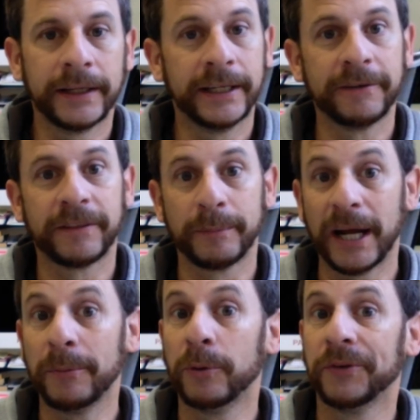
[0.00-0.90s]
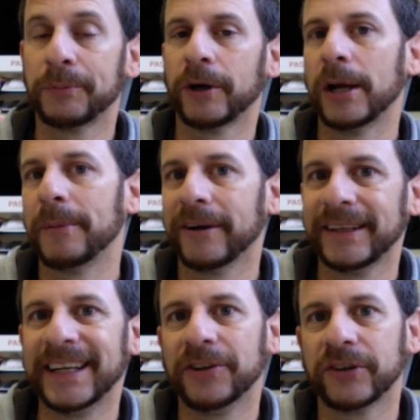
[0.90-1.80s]
If the Bible was
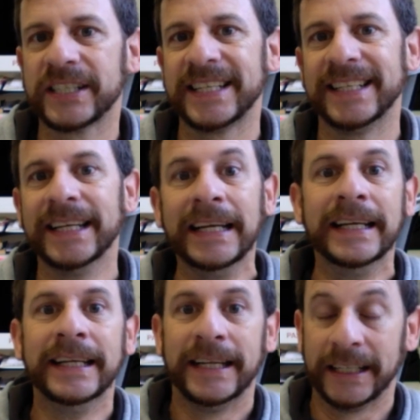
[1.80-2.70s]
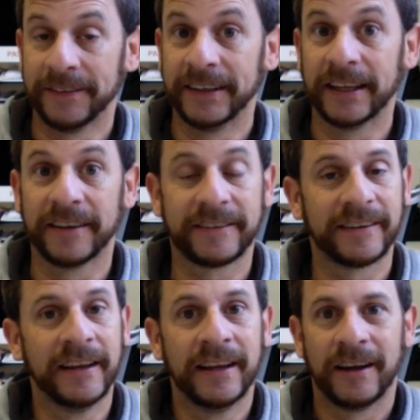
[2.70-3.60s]
primarily interested in giving
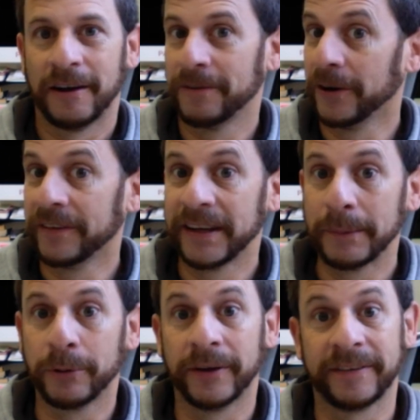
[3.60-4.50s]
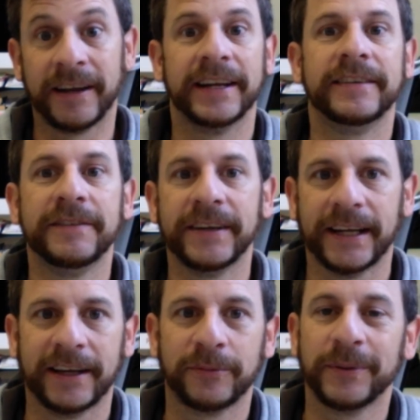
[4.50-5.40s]
us, uh, for example, a scientific
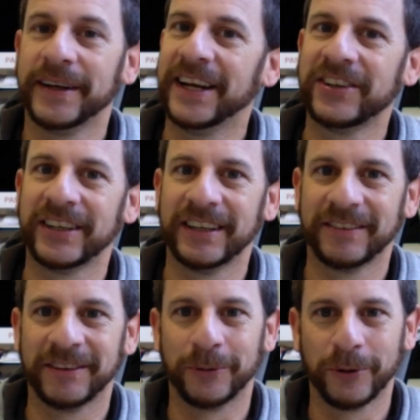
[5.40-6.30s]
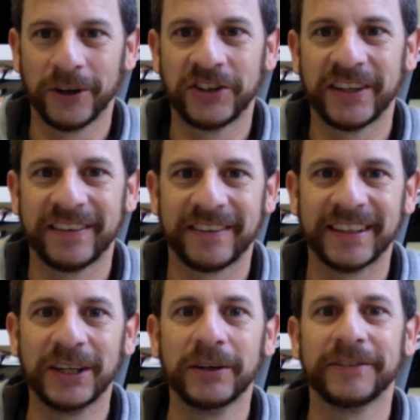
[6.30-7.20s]
explanation of the origins of the
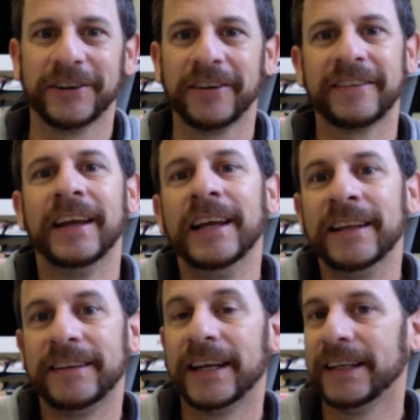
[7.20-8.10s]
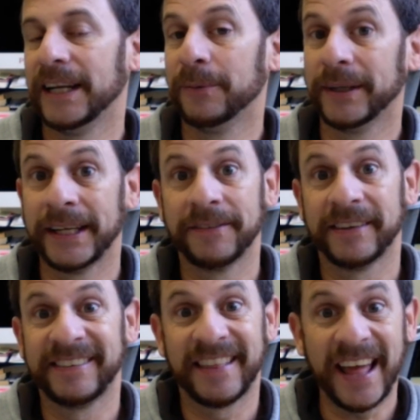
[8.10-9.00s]
universe, then it would give
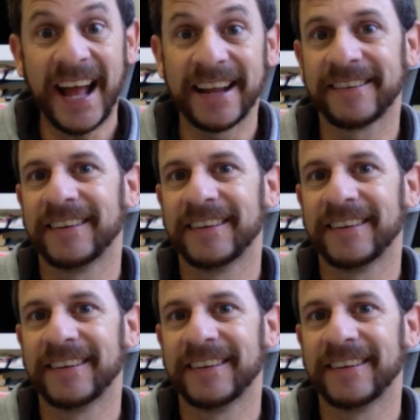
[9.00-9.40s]
us that